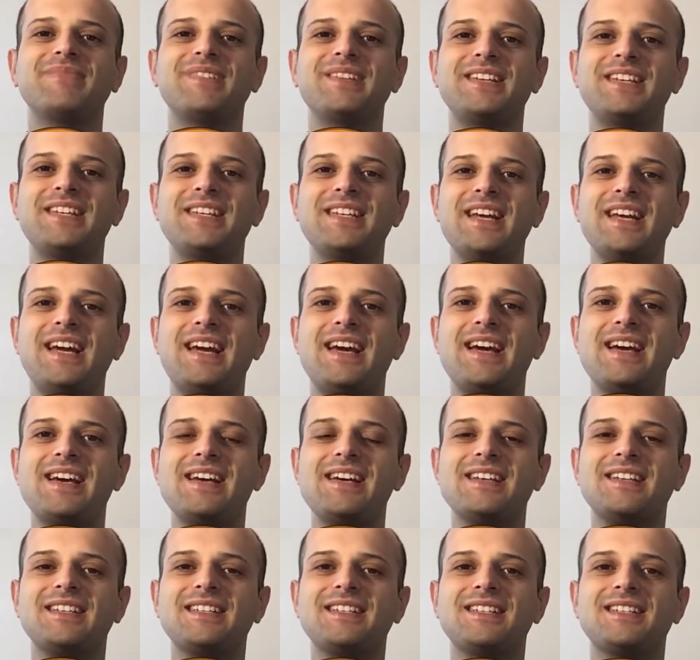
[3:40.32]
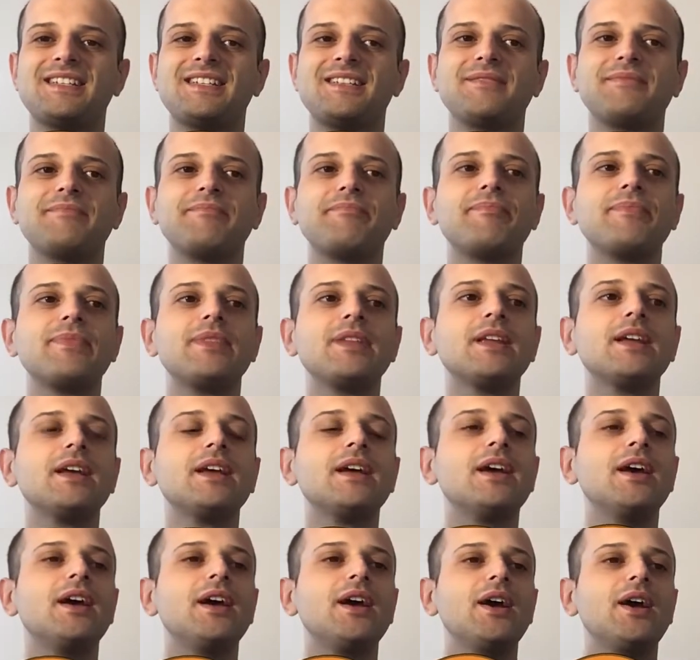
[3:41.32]
Yes.
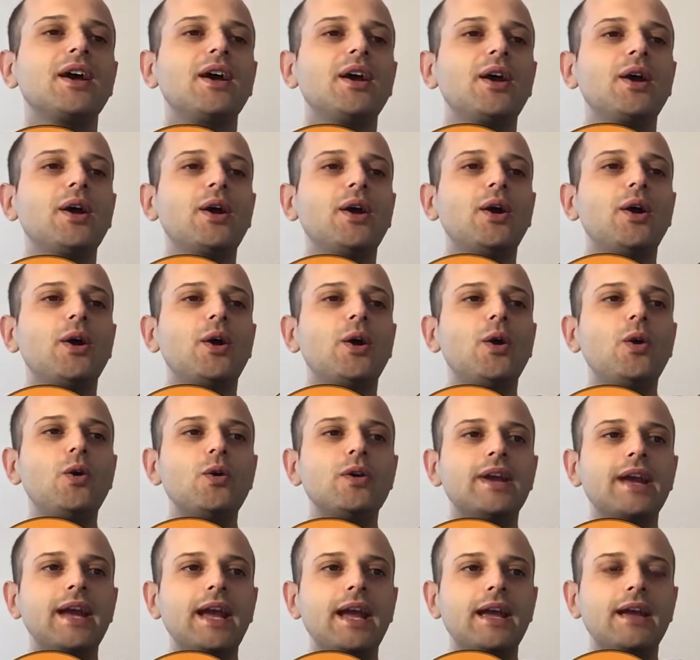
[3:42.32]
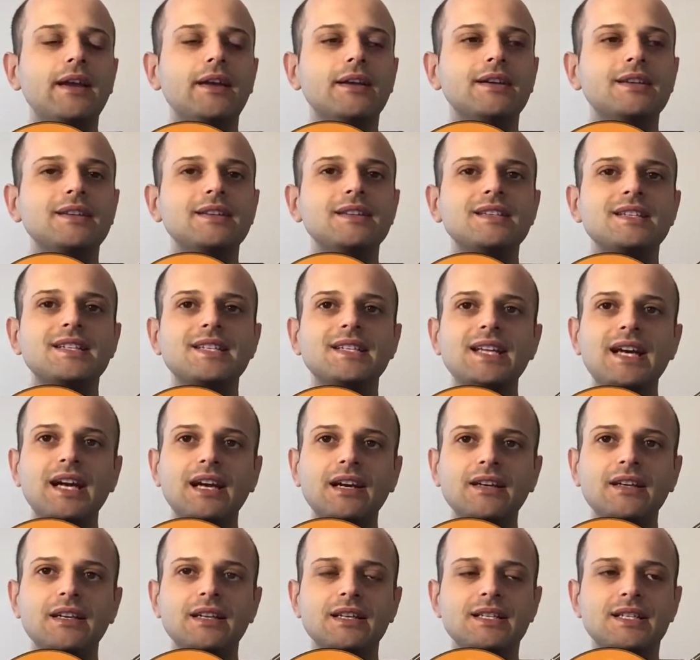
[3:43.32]
Okay, the
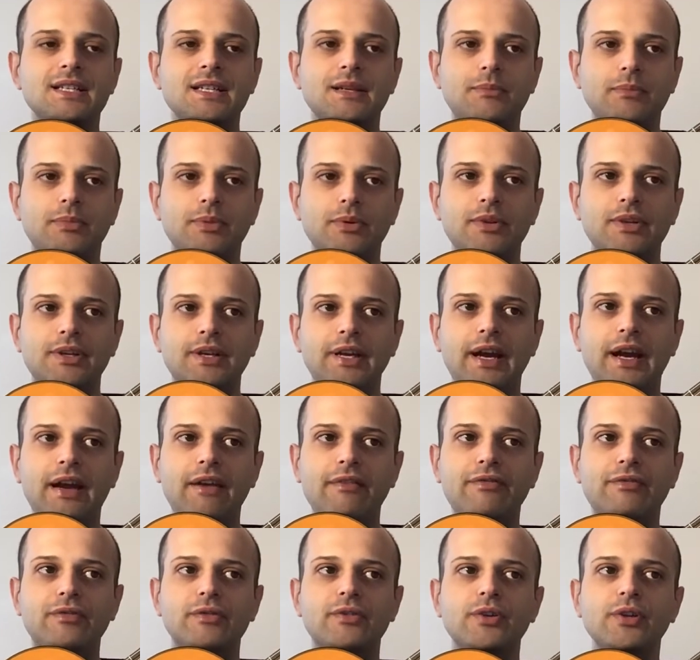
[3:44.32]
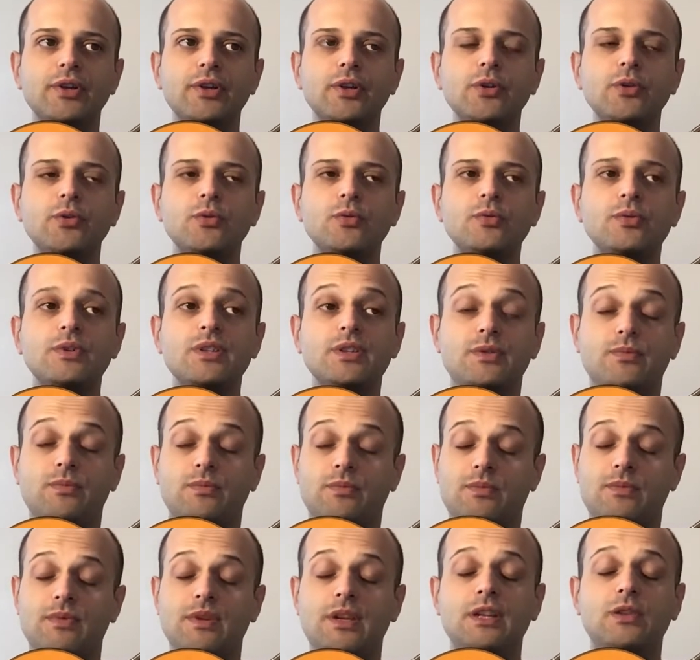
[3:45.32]
second example that I have for you is
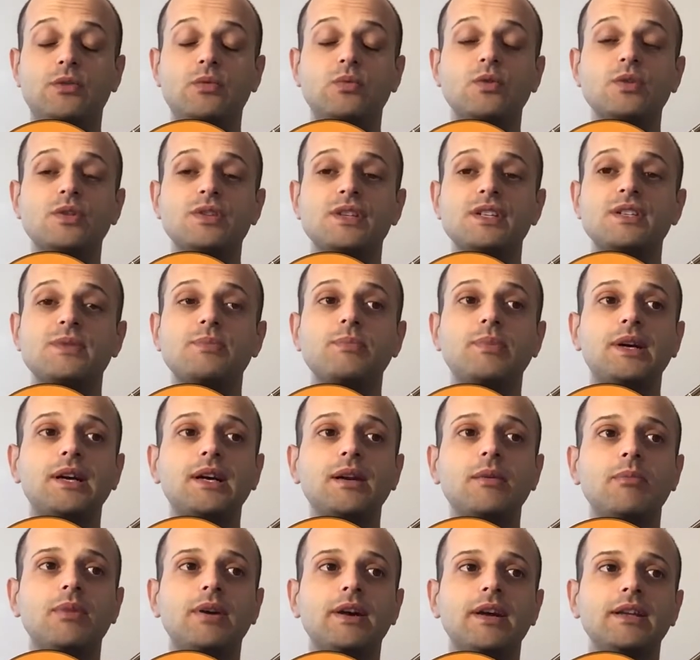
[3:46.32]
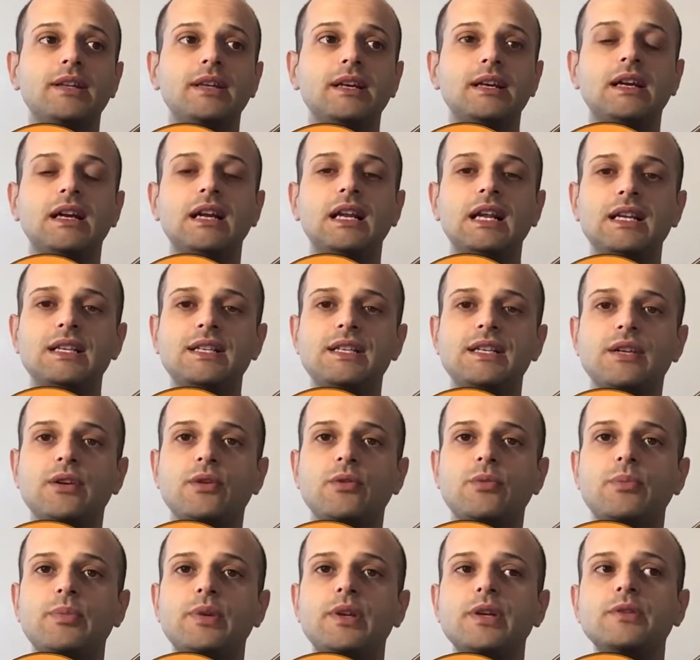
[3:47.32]
it was inspired by the classical
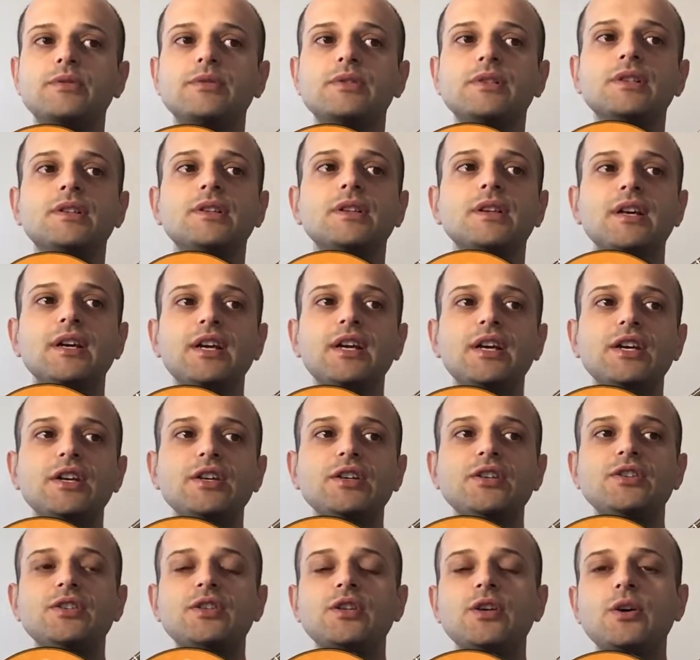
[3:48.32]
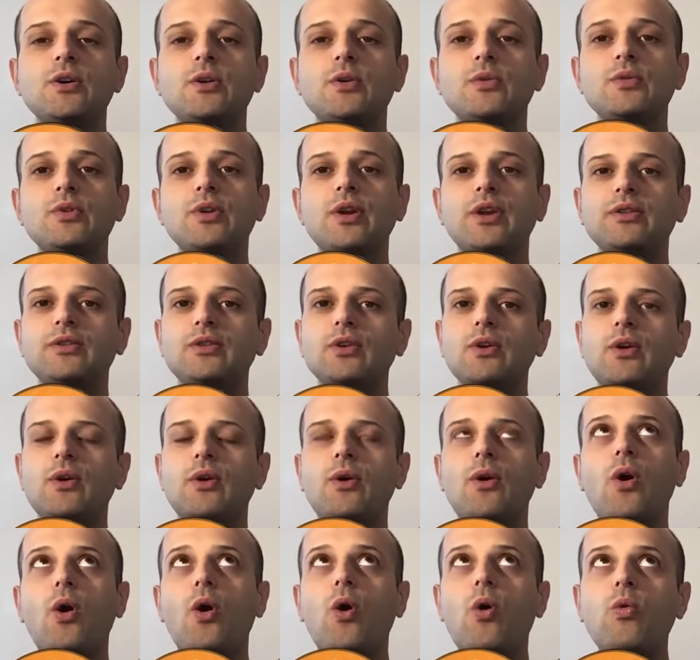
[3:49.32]
period. So not
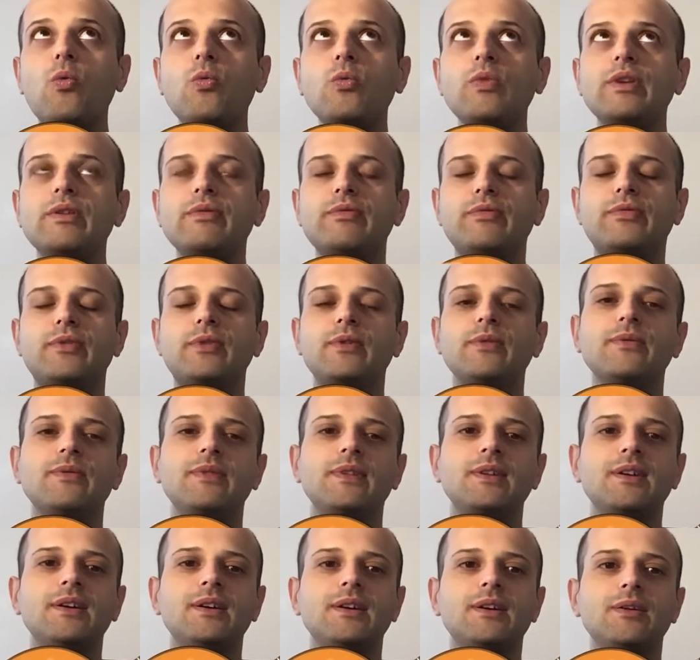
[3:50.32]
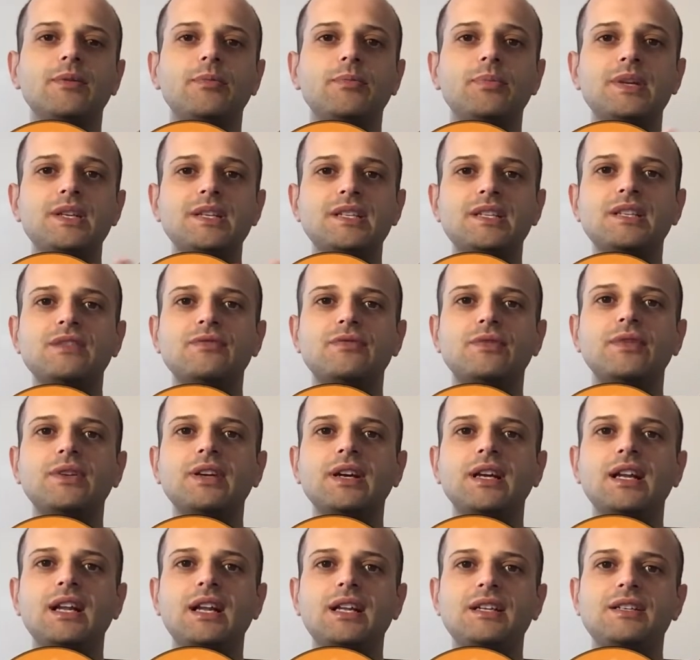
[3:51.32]
only from the pieces from the
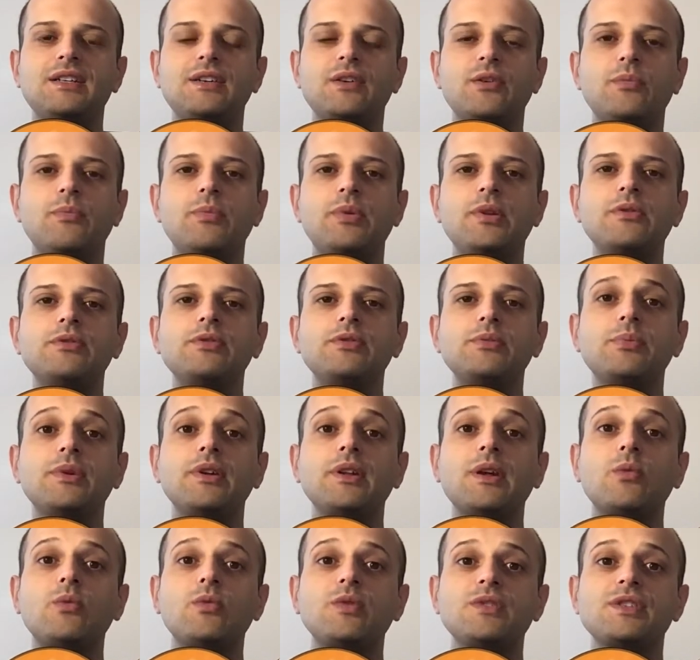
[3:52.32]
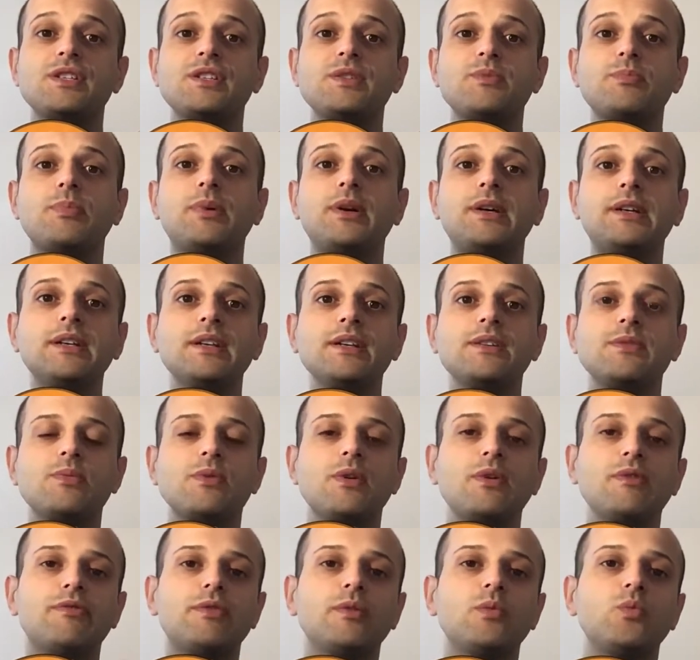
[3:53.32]
classical period, but it was inspired as well
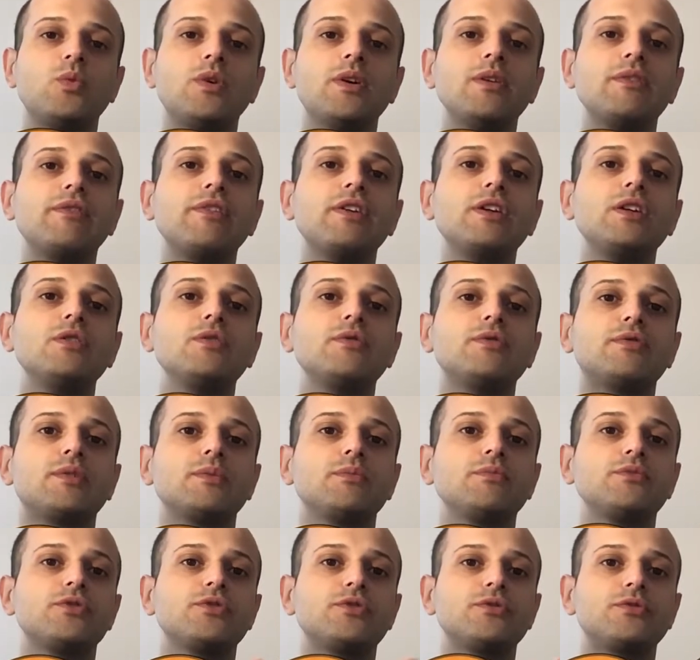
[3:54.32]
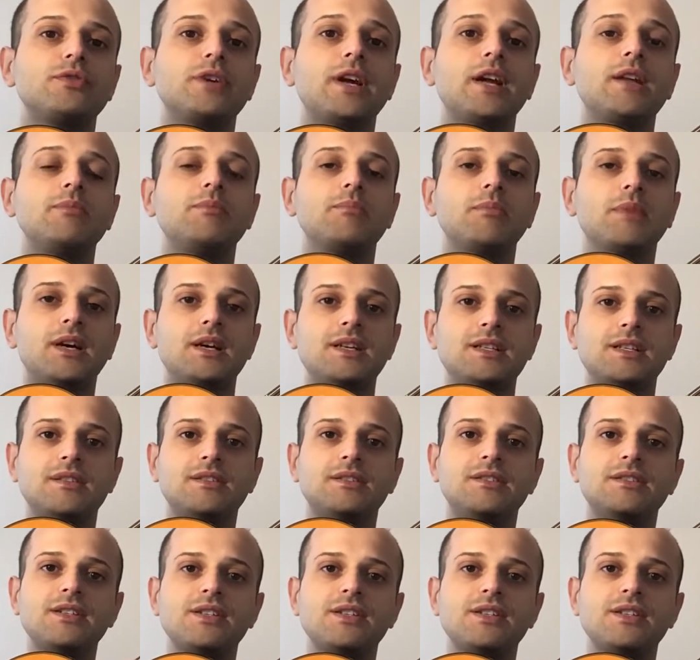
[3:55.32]
from one video from Shred Master.